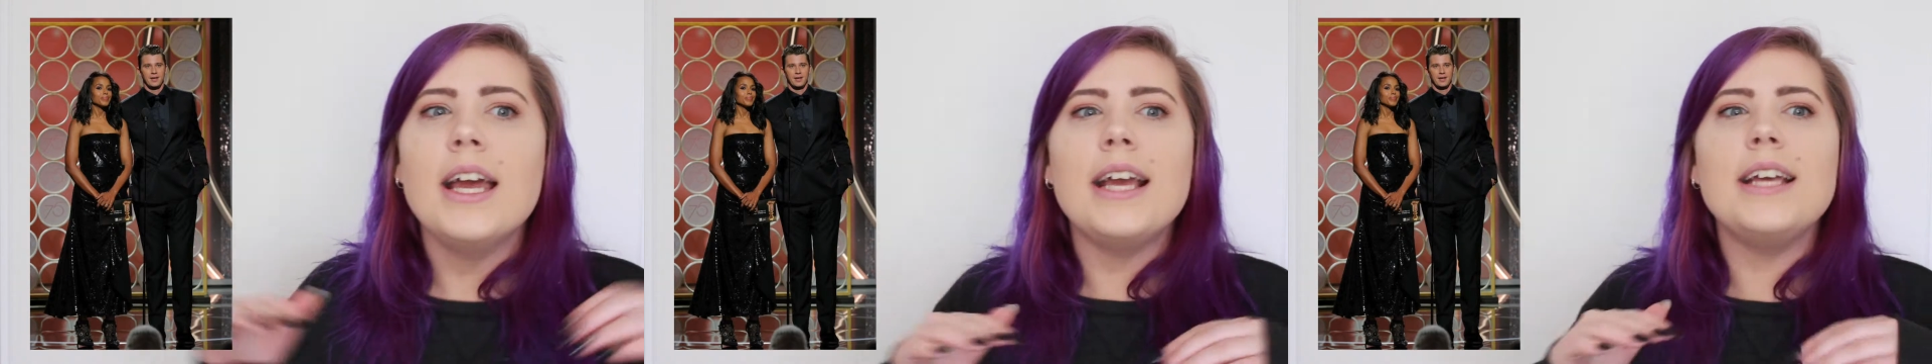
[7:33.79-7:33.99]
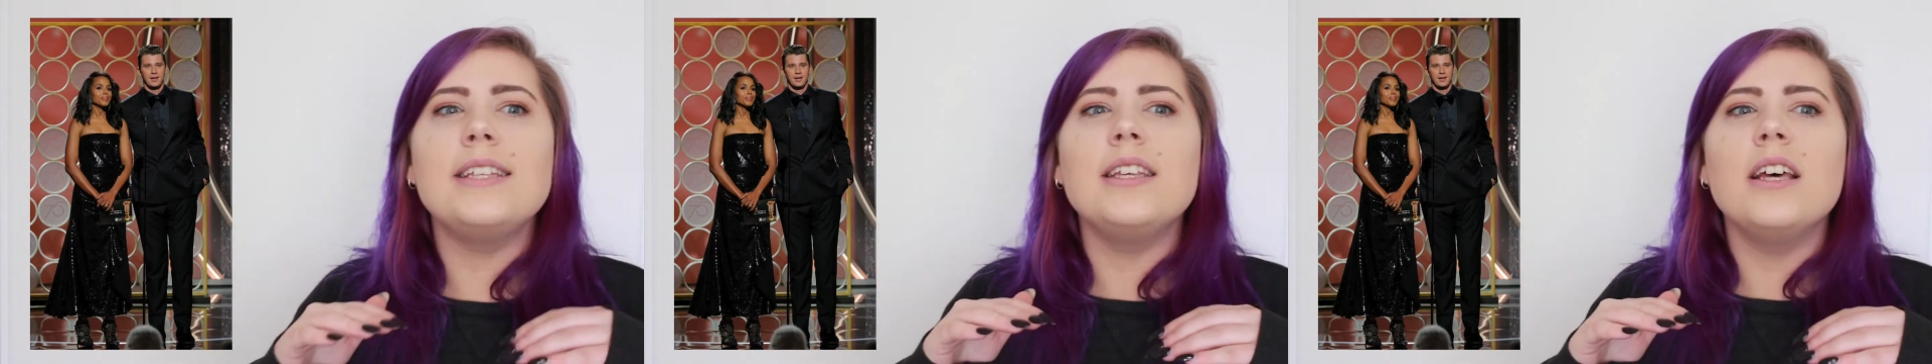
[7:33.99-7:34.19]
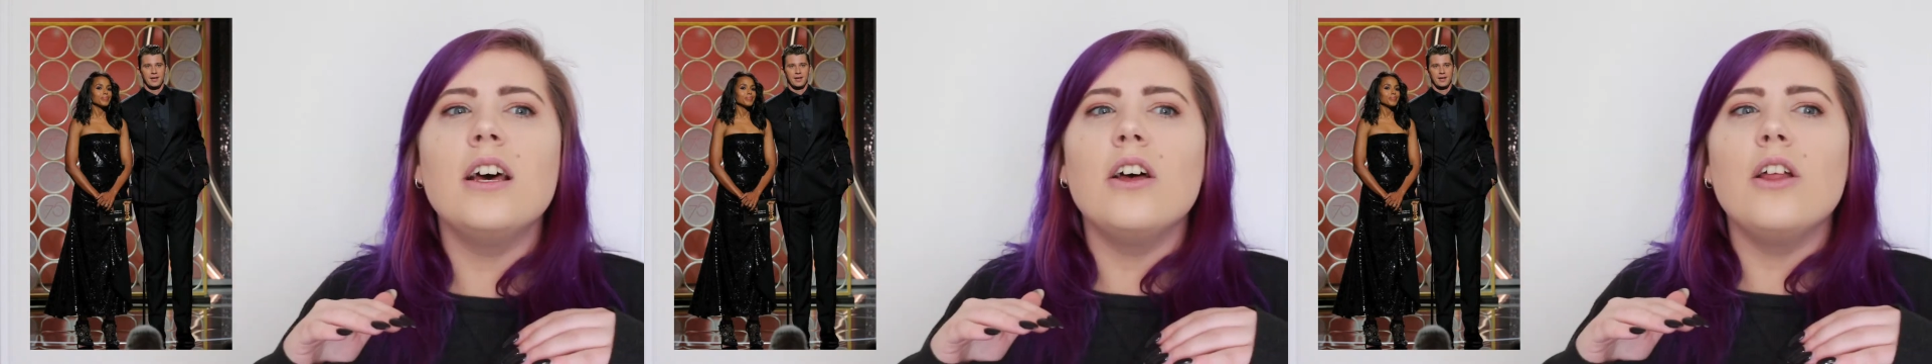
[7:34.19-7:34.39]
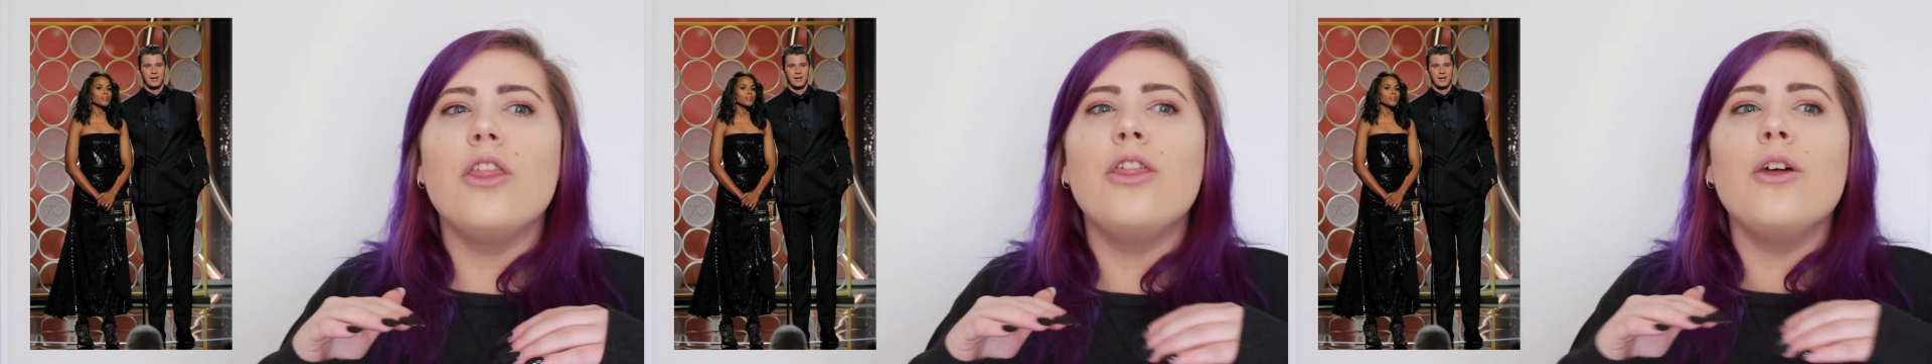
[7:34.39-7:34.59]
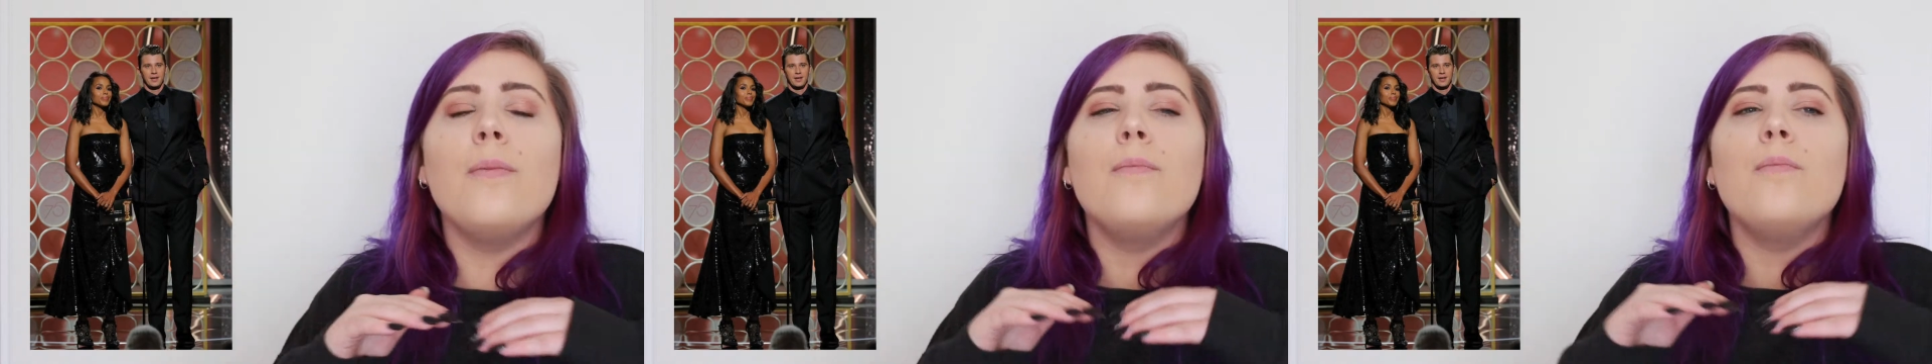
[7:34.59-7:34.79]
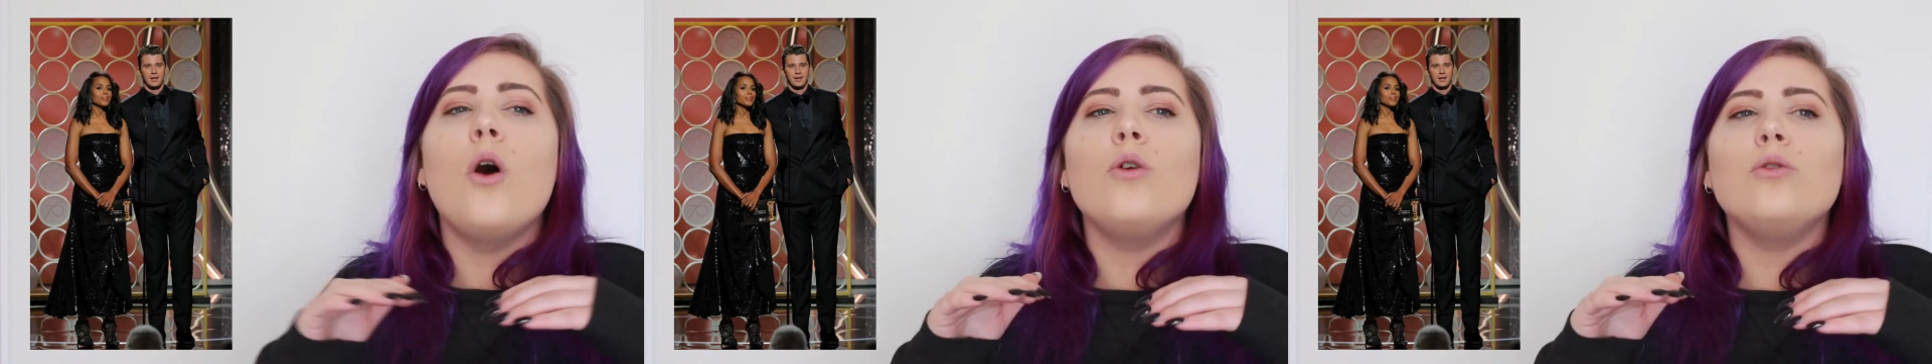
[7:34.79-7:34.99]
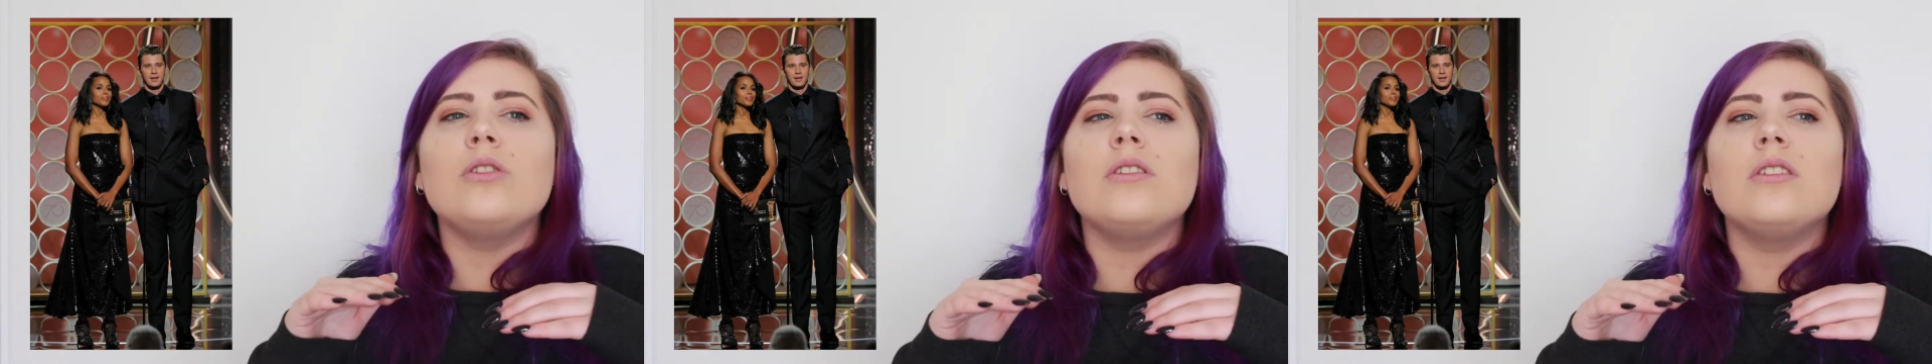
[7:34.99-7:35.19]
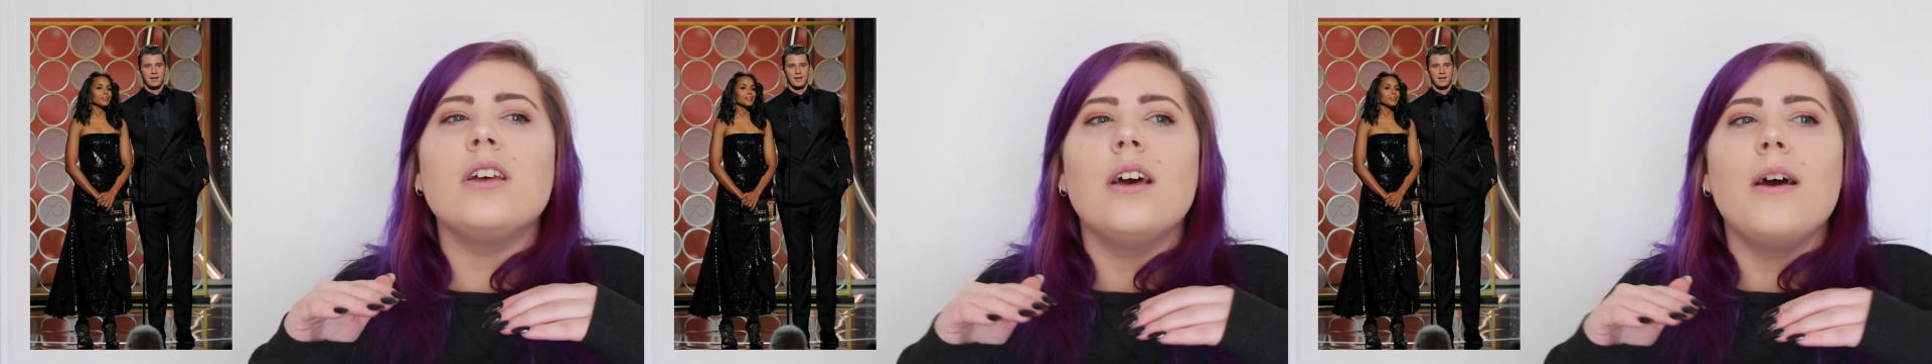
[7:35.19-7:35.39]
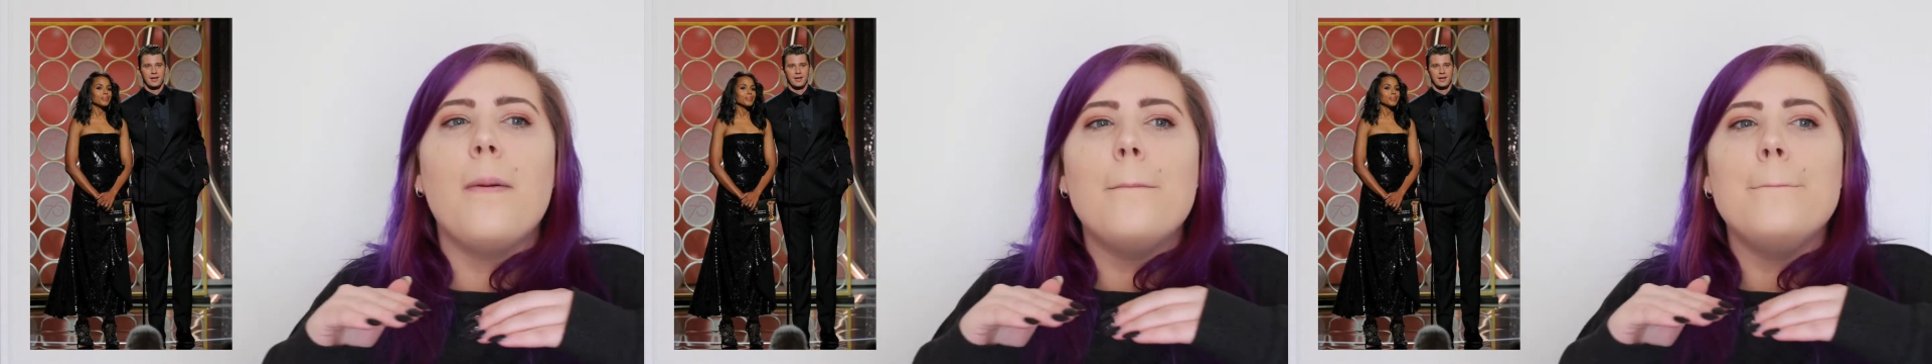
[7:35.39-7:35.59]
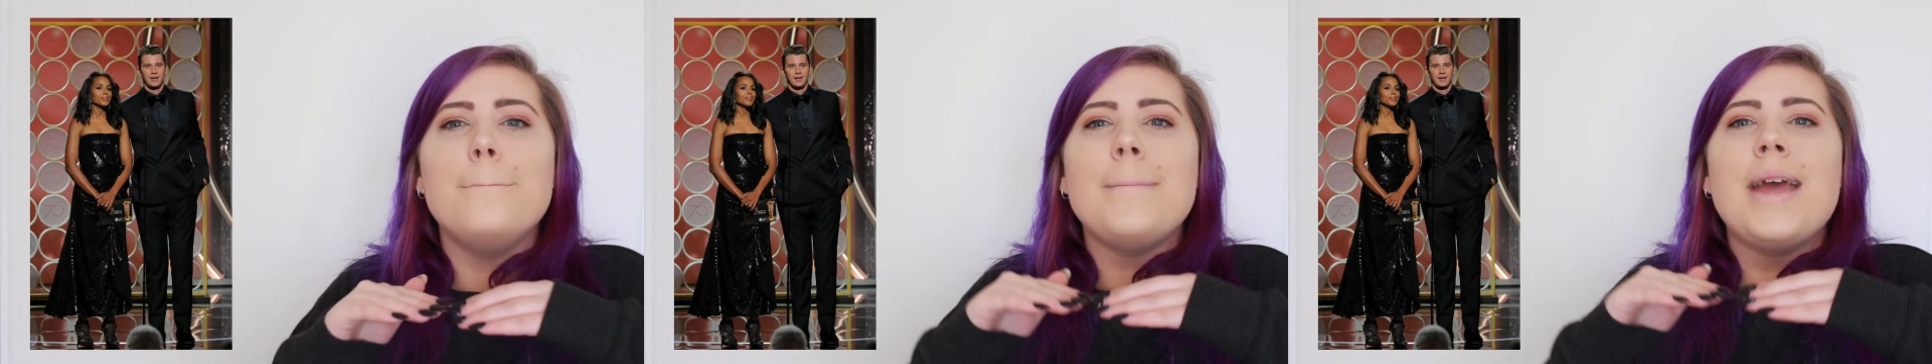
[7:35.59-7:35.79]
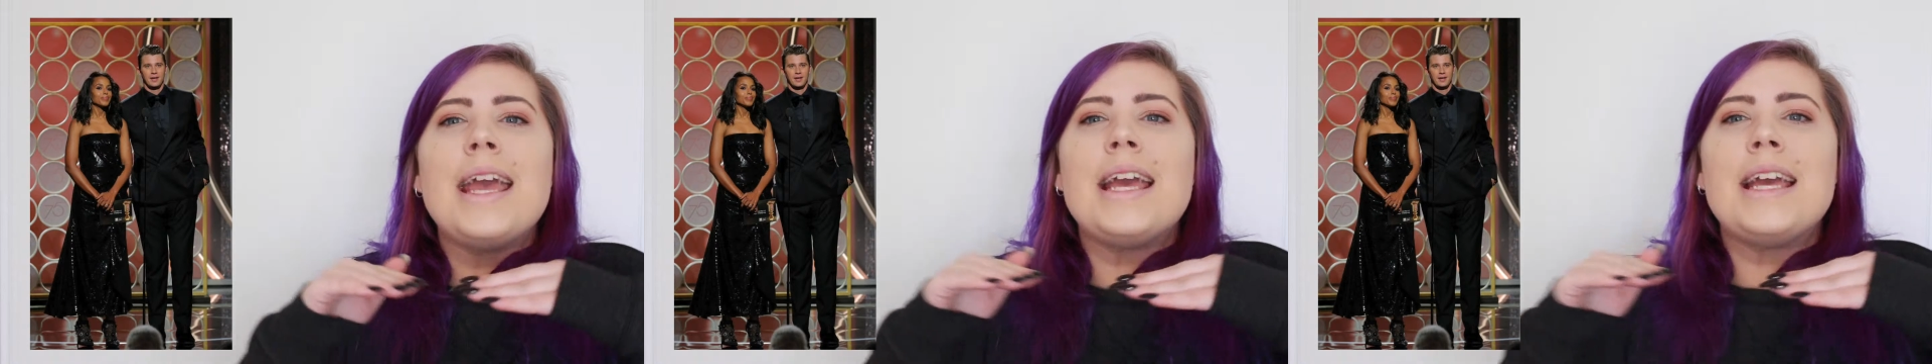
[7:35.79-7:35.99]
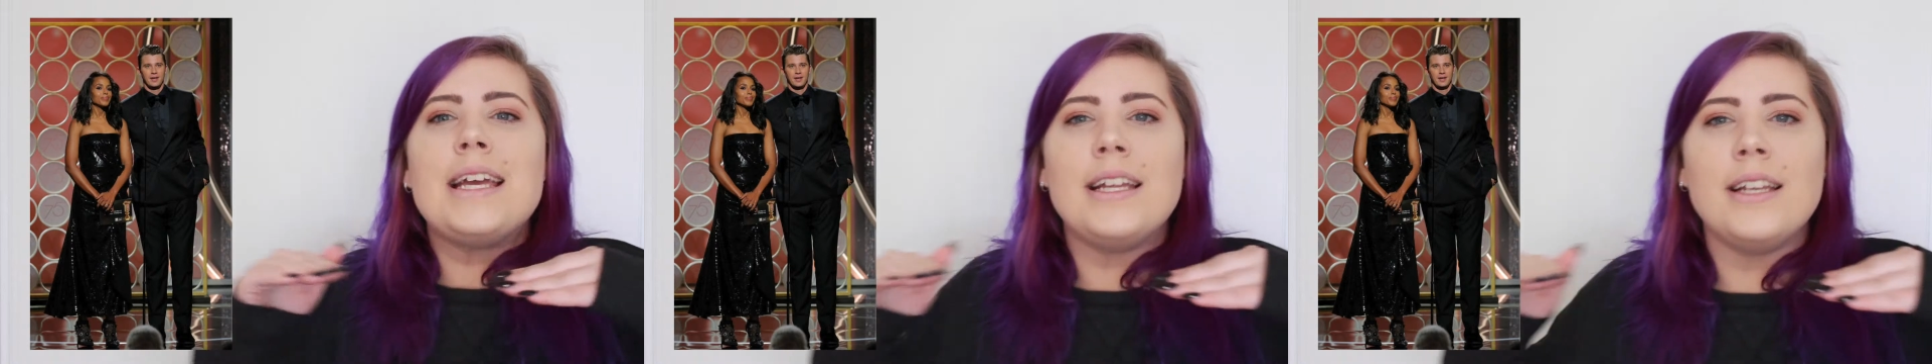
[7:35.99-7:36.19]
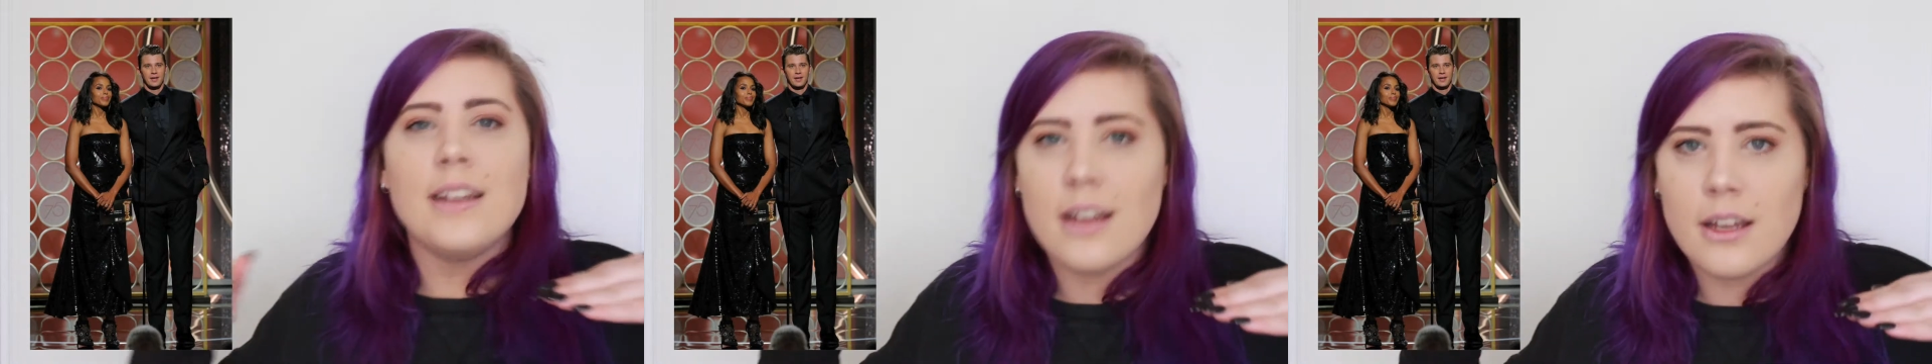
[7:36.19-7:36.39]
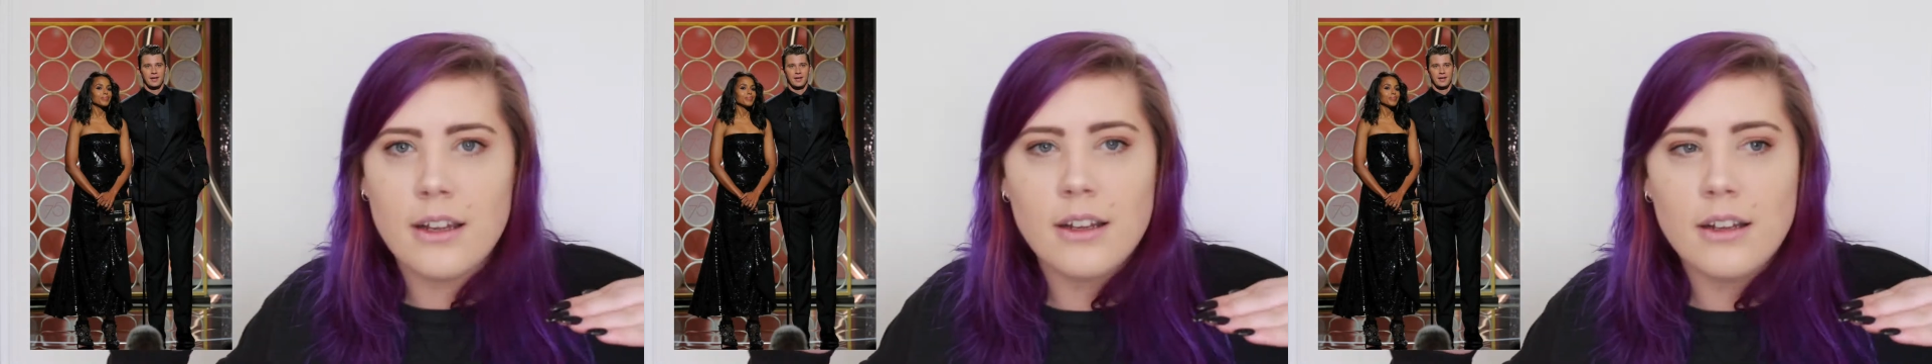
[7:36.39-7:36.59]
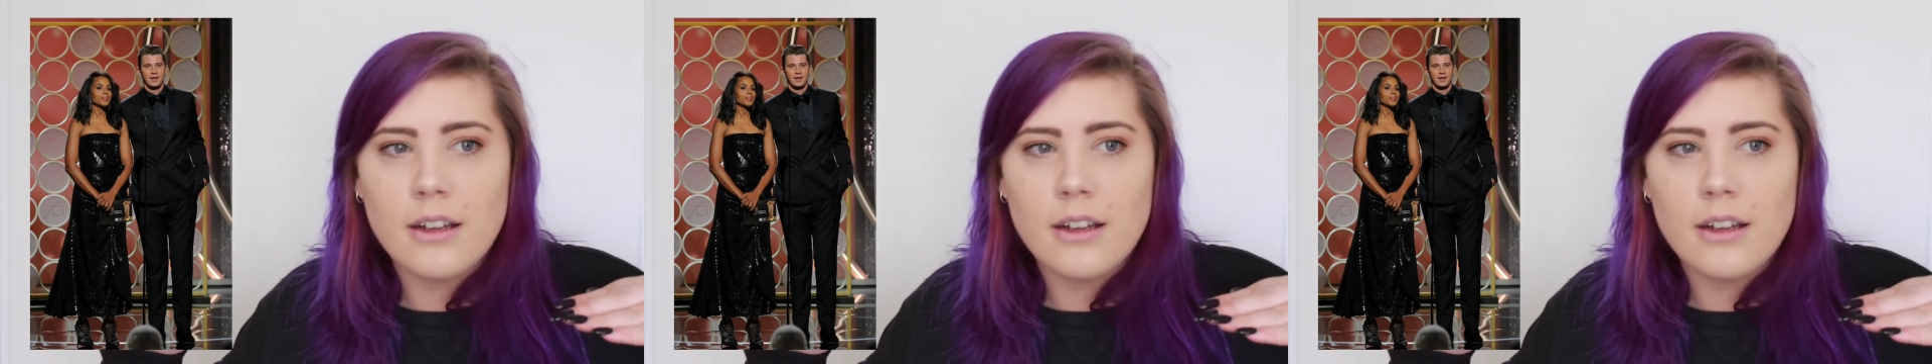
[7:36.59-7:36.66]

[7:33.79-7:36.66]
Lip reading: He's the most median